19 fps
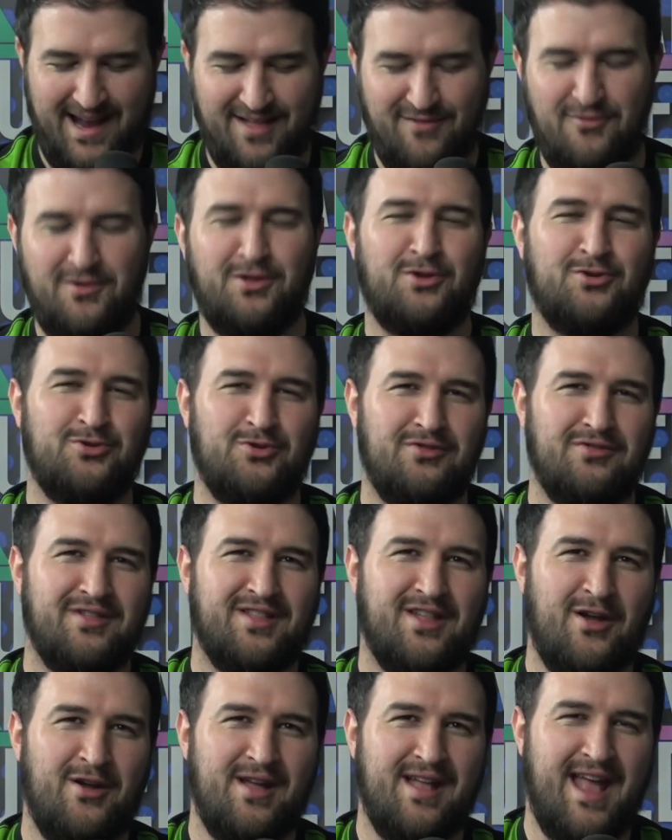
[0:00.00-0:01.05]
It's really cool.
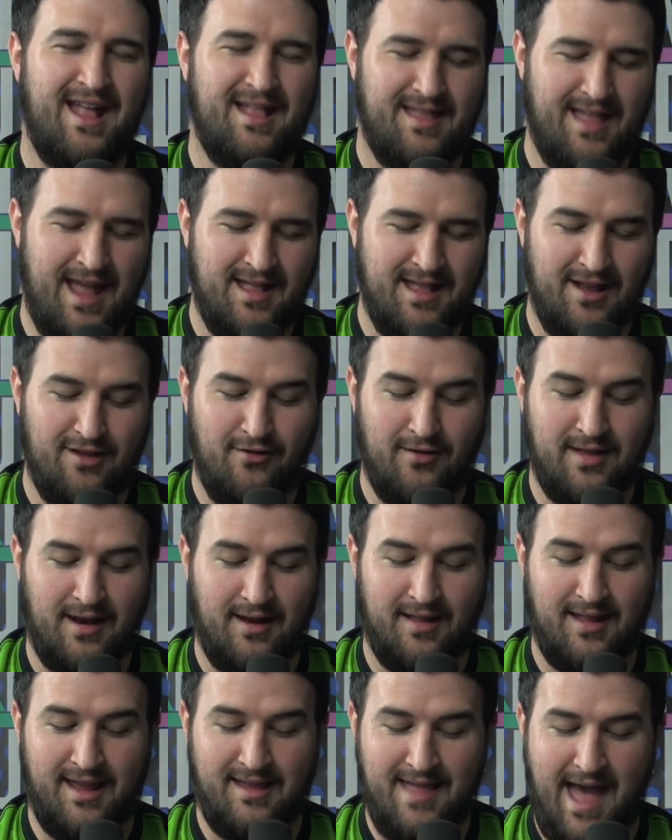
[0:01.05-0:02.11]
So it's interesting
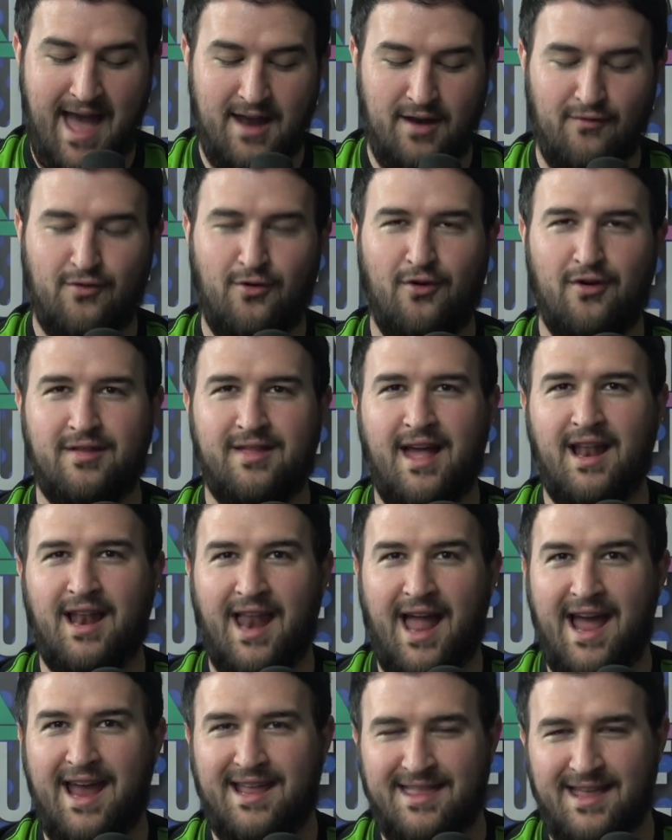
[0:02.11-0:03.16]
to see that. And of course I
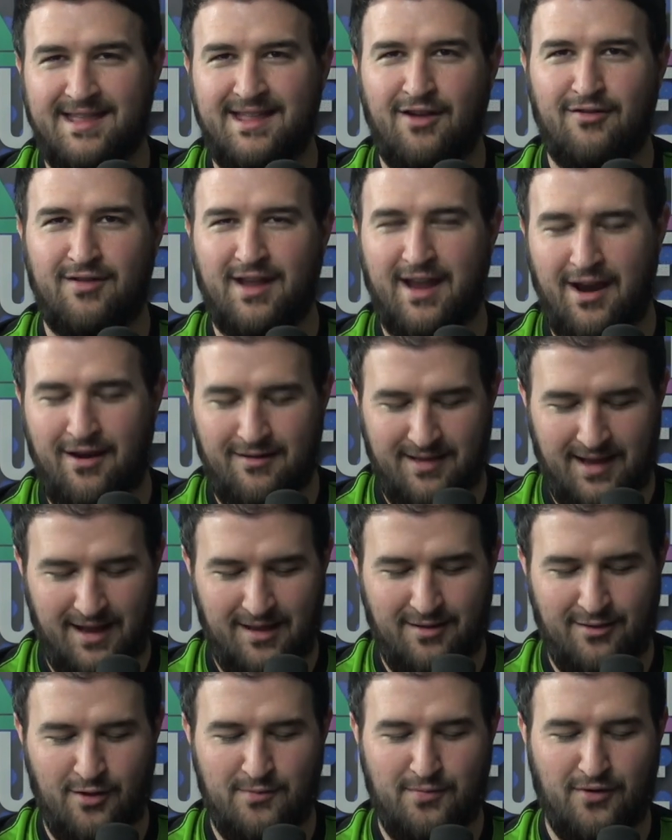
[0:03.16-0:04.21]
like that there's a guaranteed
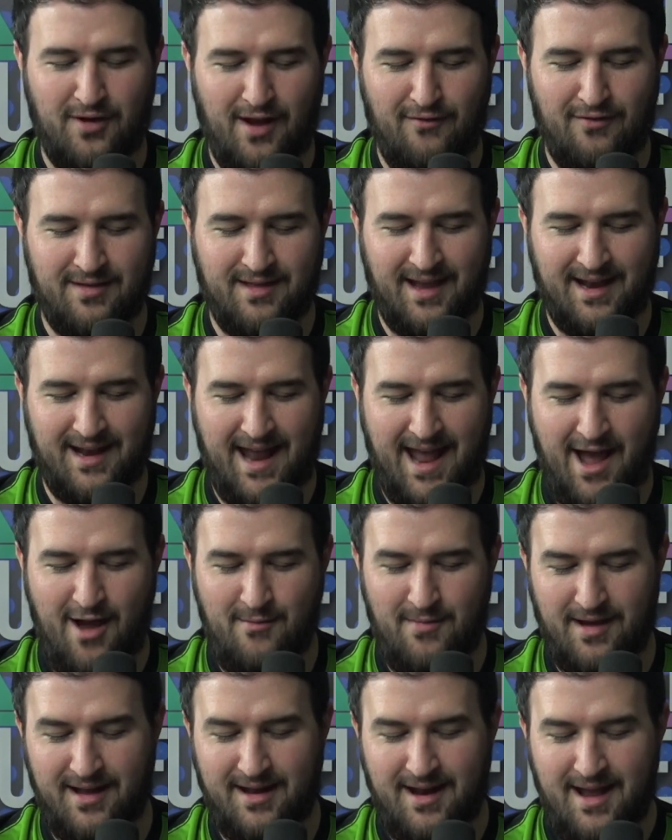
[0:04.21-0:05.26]
super and everything now,
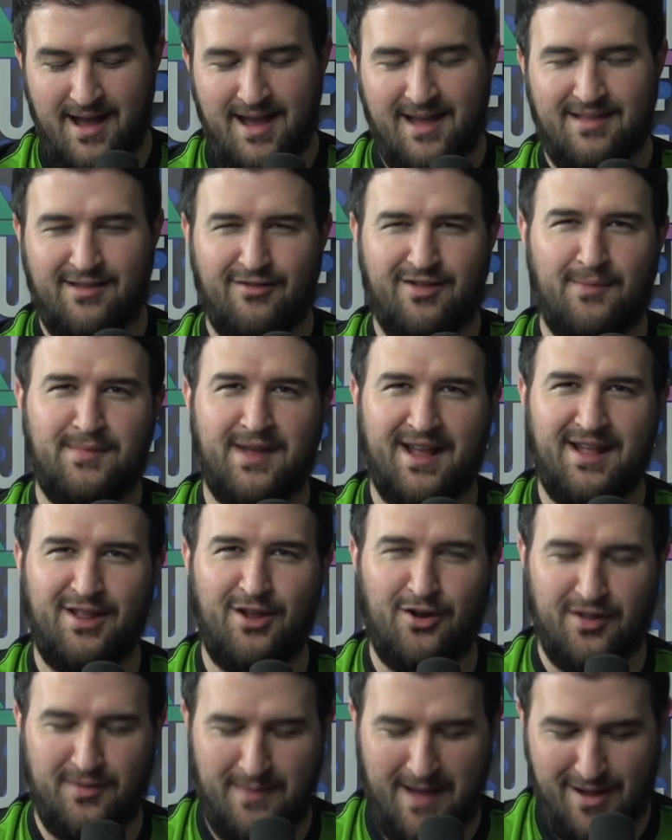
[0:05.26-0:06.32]
but there's something a
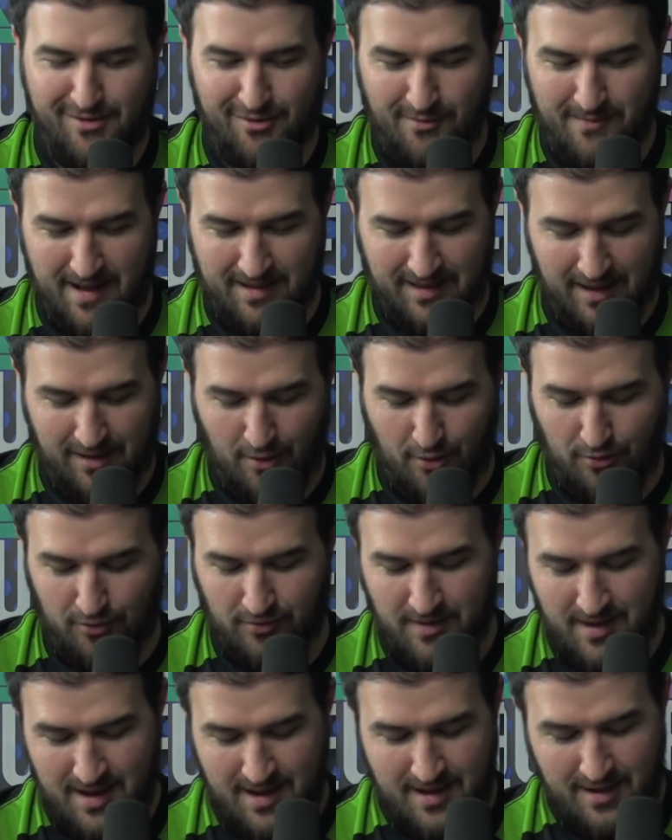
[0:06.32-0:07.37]
little special about these old
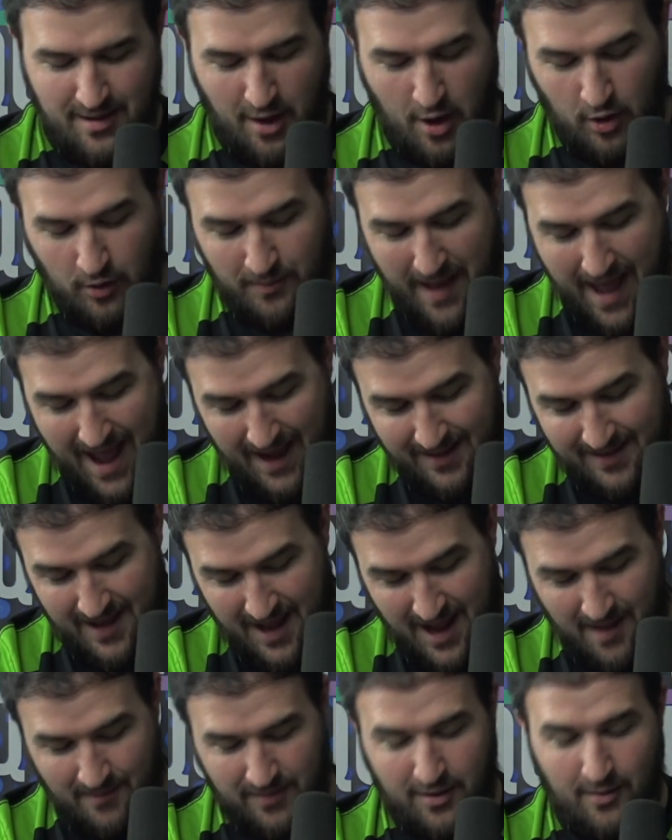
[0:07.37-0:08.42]
pack
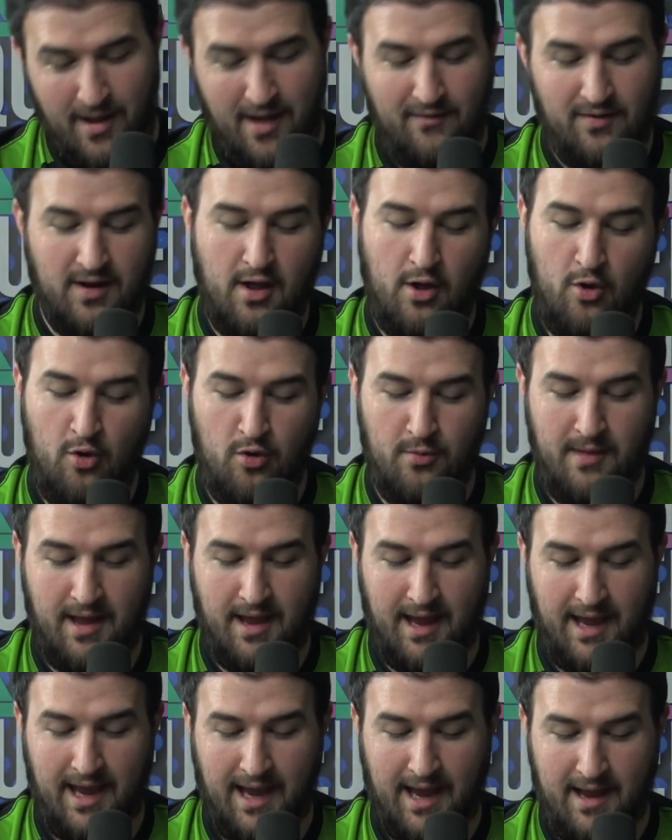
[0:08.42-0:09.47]
setups. So we have an
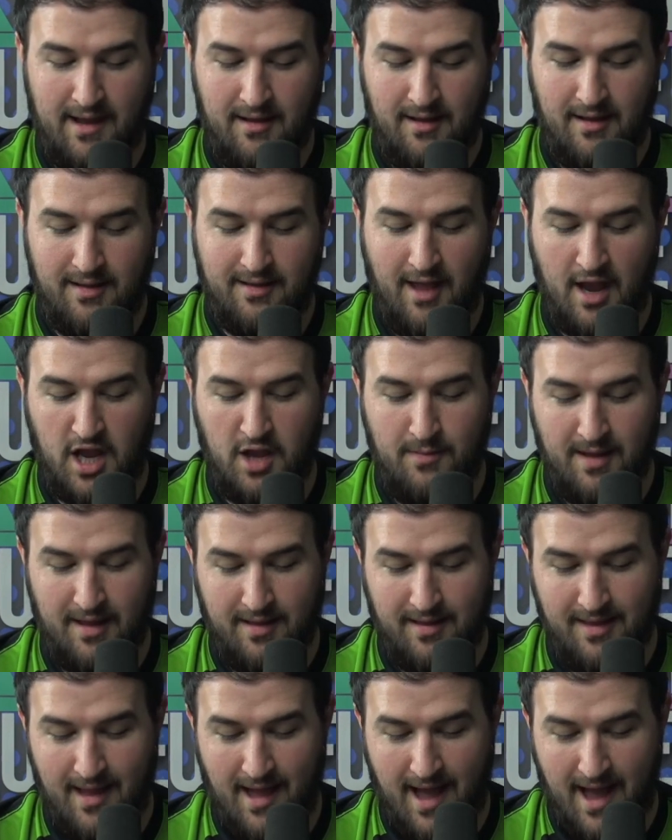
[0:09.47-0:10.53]
Umi,
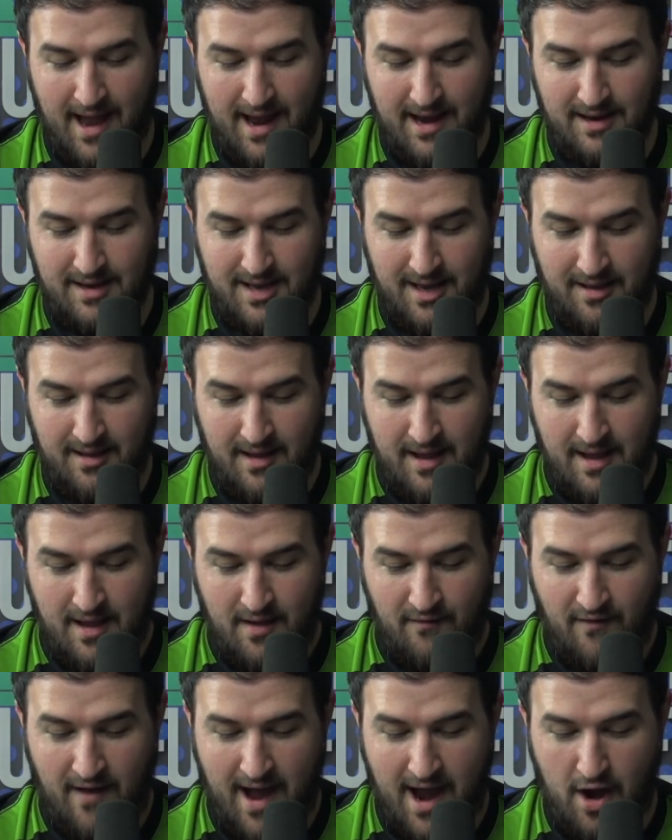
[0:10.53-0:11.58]
Succubus Knight,
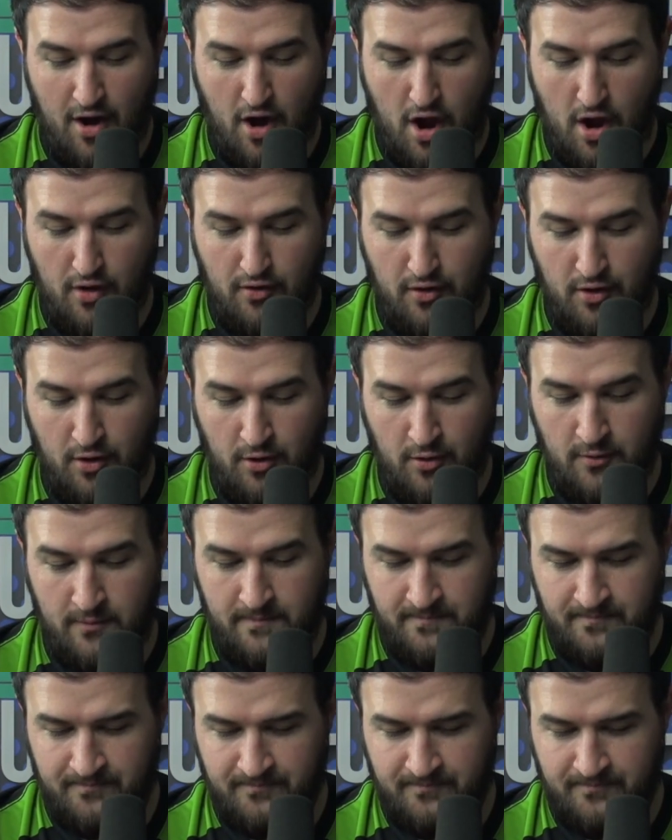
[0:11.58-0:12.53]
Pharaoh,